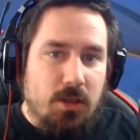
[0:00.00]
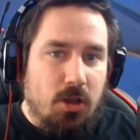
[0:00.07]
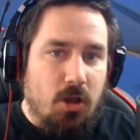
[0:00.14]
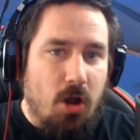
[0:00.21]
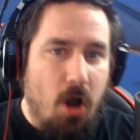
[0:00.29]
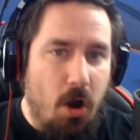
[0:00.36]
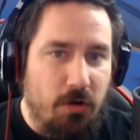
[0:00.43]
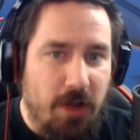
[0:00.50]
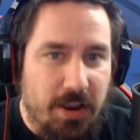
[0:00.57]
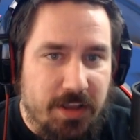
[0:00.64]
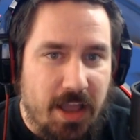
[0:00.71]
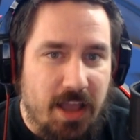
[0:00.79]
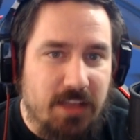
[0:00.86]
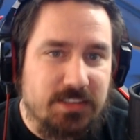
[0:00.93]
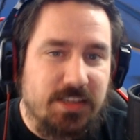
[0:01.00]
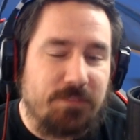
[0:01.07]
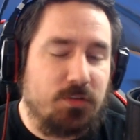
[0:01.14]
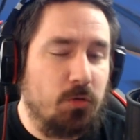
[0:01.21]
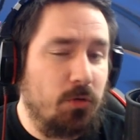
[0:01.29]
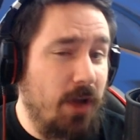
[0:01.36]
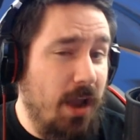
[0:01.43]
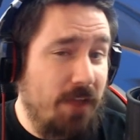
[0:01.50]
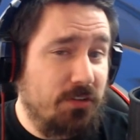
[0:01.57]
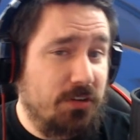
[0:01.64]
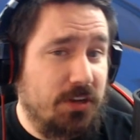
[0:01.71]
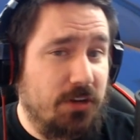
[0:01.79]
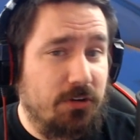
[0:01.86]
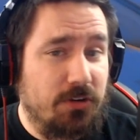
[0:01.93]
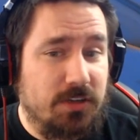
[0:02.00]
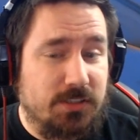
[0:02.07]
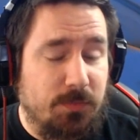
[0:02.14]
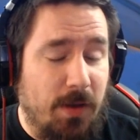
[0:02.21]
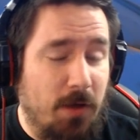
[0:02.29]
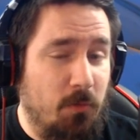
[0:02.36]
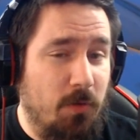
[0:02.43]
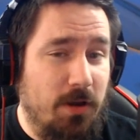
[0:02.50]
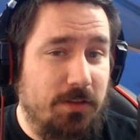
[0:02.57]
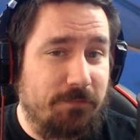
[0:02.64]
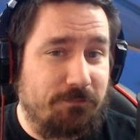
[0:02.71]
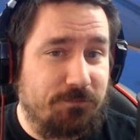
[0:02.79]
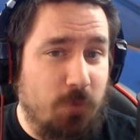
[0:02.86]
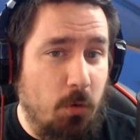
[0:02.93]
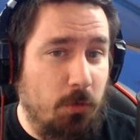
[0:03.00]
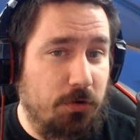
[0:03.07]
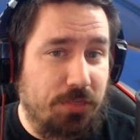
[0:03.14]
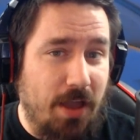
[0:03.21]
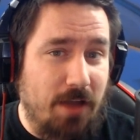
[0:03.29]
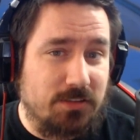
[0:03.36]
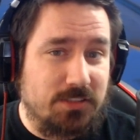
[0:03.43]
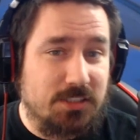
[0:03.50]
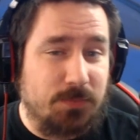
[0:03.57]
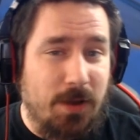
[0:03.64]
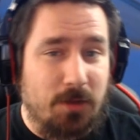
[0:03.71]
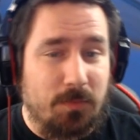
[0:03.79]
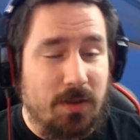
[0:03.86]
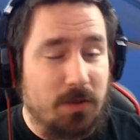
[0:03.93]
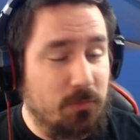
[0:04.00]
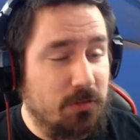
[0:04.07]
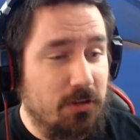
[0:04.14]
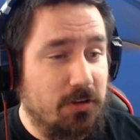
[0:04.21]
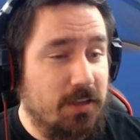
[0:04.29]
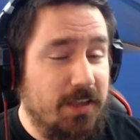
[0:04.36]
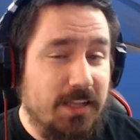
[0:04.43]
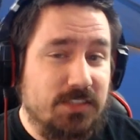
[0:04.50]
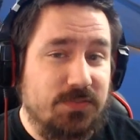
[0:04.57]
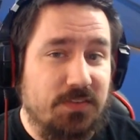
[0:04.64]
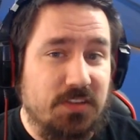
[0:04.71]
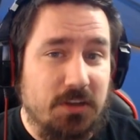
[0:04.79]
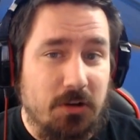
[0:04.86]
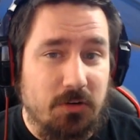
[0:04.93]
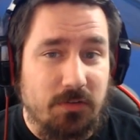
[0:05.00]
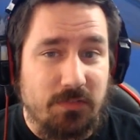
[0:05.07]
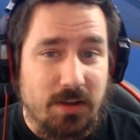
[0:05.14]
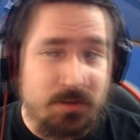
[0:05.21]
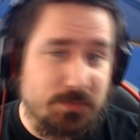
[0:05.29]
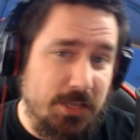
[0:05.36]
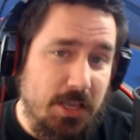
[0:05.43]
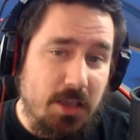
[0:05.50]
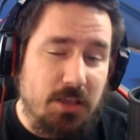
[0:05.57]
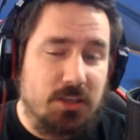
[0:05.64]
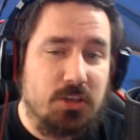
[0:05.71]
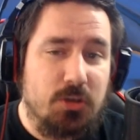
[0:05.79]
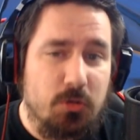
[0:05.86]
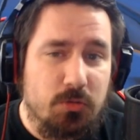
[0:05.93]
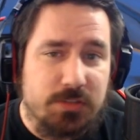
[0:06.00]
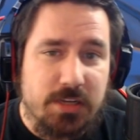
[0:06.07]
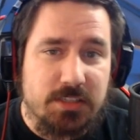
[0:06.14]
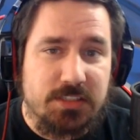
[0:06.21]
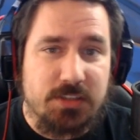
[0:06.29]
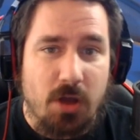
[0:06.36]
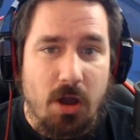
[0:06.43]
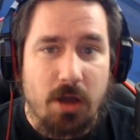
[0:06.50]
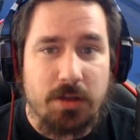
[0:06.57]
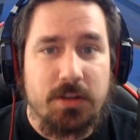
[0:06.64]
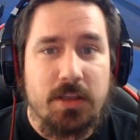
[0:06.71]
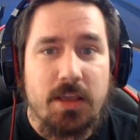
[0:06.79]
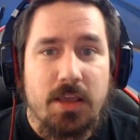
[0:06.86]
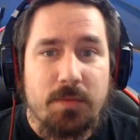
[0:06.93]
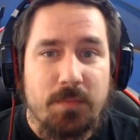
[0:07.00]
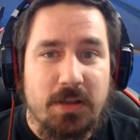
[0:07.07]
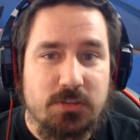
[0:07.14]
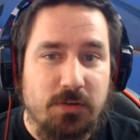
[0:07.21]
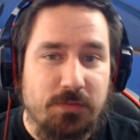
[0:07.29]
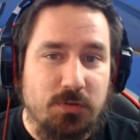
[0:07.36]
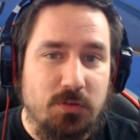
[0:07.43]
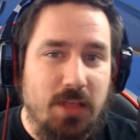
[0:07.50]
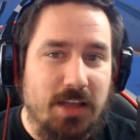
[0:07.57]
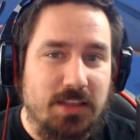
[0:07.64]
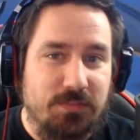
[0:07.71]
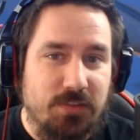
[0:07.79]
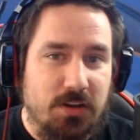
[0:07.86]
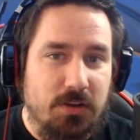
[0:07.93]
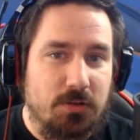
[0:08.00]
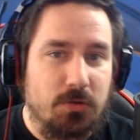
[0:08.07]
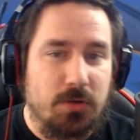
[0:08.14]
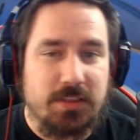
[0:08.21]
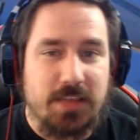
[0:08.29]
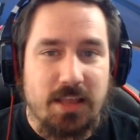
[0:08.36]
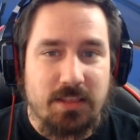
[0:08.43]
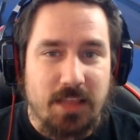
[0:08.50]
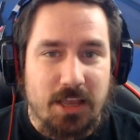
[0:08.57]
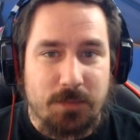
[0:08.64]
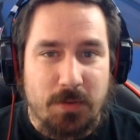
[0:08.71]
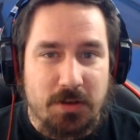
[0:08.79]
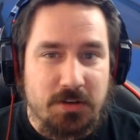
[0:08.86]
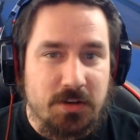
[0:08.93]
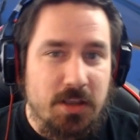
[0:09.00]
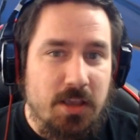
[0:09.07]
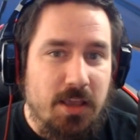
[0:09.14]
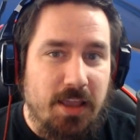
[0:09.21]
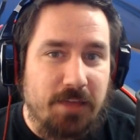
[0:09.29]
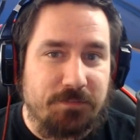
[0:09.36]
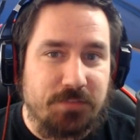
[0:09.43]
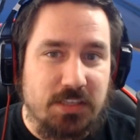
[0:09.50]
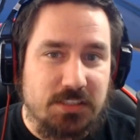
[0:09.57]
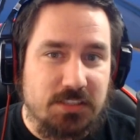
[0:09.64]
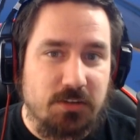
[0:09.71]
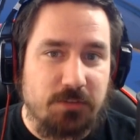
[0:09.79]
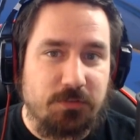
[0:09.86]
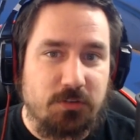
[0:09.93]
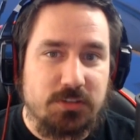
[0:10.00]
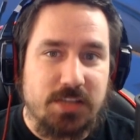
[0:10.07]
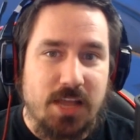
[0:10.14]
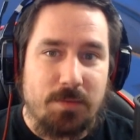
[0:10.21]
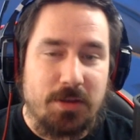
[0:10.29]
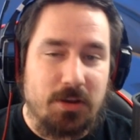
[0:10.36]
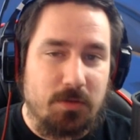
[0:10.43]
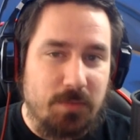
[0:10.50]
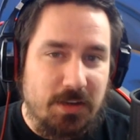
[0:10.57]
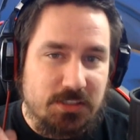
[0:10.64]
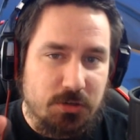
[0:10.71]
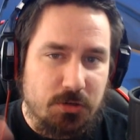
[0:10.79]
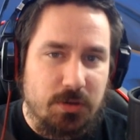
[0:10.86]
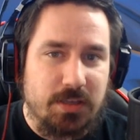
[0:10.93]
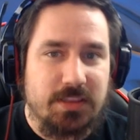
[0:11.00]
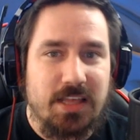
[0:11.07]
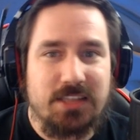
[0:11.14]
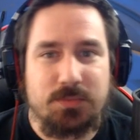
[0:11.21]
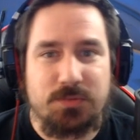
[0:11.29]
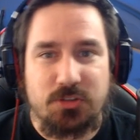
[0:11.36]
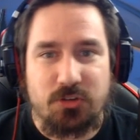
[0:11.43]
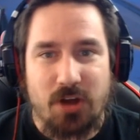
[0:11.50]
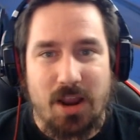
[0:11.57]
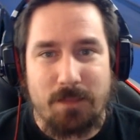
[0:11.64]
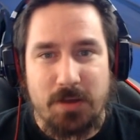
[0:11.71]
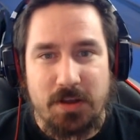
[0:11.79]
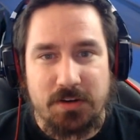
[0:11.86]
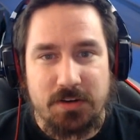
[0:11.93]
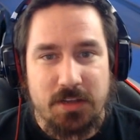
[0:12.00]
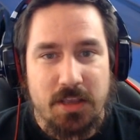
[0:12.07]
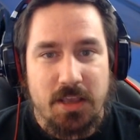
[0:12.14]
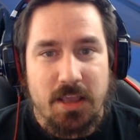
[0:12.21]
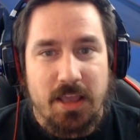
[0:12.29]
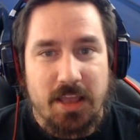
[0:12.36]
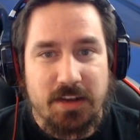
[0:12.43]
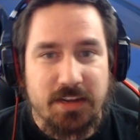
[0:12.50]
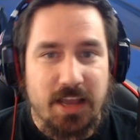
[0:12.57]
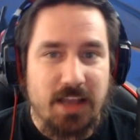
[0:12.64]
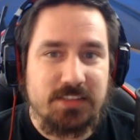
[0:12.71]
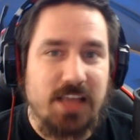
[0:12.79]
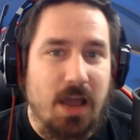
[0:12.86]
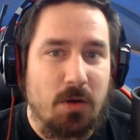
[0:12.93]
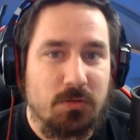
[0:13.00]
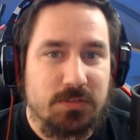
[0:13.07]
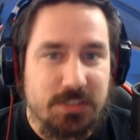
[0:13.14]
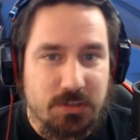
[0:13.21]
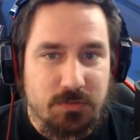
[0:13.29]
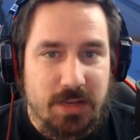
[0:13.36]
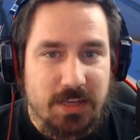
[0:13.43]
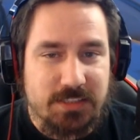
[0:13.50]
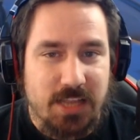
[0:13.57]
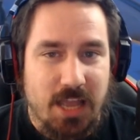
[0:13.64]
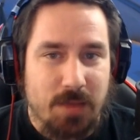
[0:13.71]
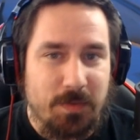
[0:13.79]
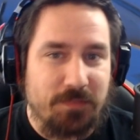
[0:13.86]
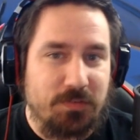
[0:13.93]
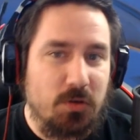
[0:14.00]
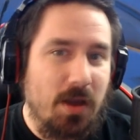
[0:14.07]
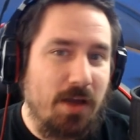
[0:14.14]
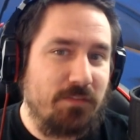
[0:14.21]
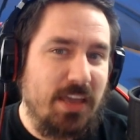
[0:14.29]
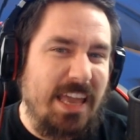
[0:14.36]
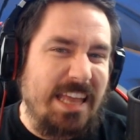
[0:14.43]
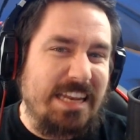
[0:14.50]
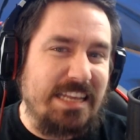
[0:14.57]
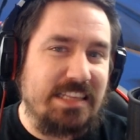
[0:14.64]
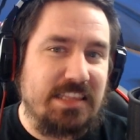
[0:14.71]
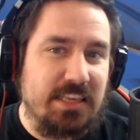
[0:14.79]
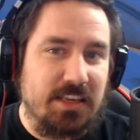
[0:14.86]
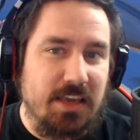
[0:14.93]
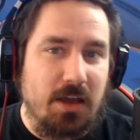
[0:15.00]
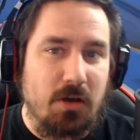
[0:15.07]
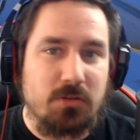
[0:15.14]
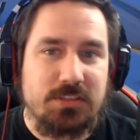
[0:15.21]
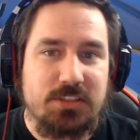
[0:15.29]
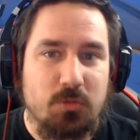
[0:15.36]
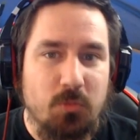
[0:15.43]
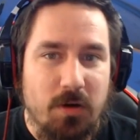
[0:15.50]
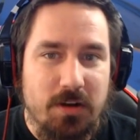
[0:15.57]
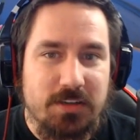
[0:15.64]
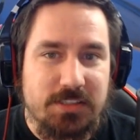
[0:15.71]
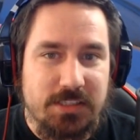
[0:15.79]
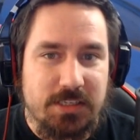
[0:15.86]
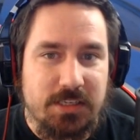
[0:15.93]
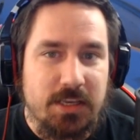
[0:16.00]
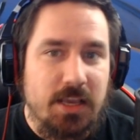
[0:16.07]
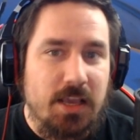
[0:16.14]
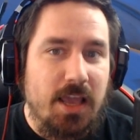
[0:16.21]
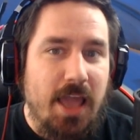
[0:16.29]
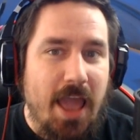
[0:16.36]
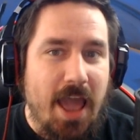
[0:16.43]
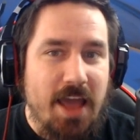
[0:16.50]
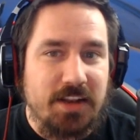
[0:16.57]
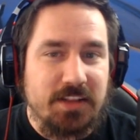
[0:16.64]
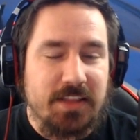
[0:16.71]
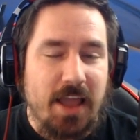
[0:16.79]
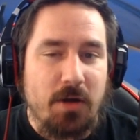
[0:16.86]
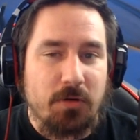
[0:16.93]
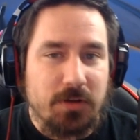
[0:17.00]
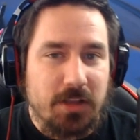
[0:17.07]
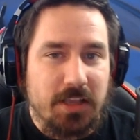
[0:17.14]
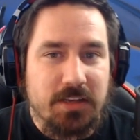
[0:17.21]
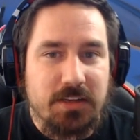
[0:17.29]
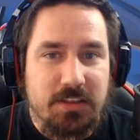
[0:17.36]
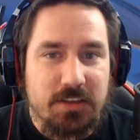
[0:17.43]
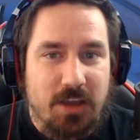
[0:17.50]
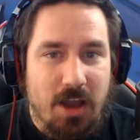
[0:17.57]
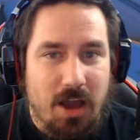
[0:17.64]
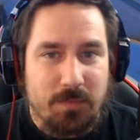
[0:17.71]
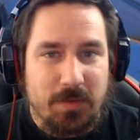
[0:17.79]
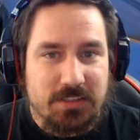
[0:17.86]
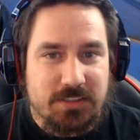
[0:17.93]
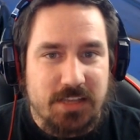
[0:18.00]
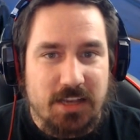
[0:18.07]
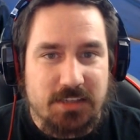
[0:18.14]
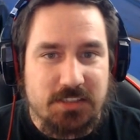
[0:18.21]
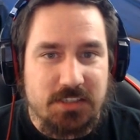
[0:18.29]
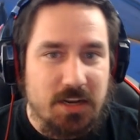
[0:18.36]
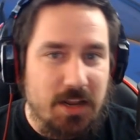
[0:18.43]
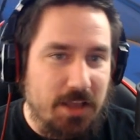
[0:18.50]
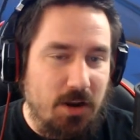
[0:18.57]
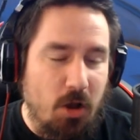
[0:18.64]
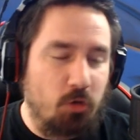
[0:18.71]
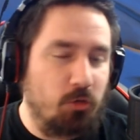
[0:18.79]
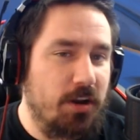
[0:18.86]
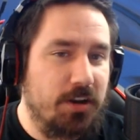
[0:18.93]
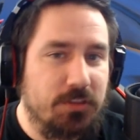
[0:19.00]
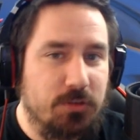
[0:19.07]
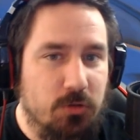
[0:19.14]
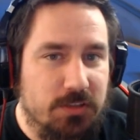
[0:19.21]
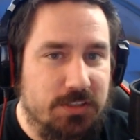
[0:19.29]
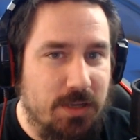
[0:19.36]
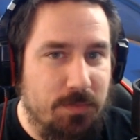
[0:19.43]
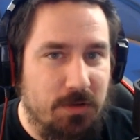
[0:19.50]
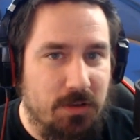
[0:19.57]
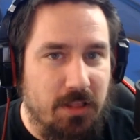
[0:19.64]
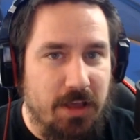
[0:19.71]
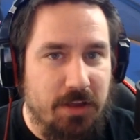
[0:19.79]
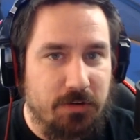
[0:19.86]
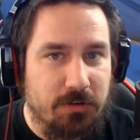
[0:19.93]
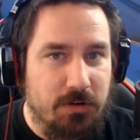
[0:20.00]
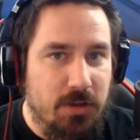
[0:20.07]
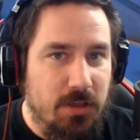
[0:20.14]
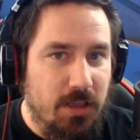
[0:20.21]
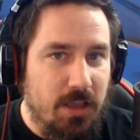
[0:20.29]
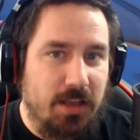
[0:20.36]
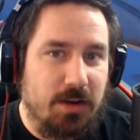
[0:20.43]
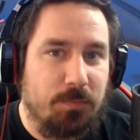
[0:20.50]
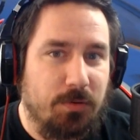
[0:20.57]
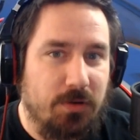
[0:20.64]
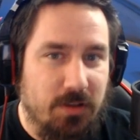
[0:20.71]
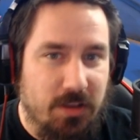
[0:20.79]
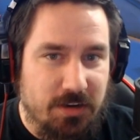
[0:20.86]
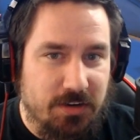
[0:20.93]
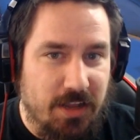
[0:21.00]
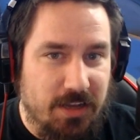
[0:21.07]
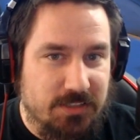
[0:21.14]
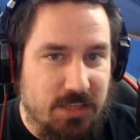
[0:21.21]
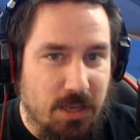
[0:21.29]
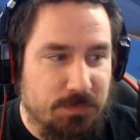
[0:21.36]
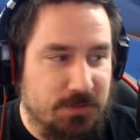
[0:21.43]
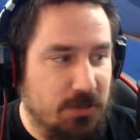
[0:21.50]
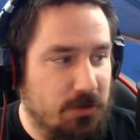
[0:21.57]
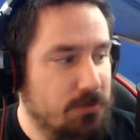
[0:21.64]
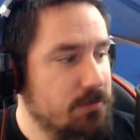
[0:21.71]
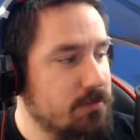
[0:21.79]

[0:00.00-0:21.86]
All right, guys, if you were ever curious about what 4,000 Spider-Men would look against 1,500 Venoms, you just saw it. Make sure if you liked the video, you hit that like button. If this is your first time here, make sure you hit that subscribe button. And guys, I will see you next time. If you have anything else you want to see, add it down into the comment section and I'll run it through the simulator in a next episode.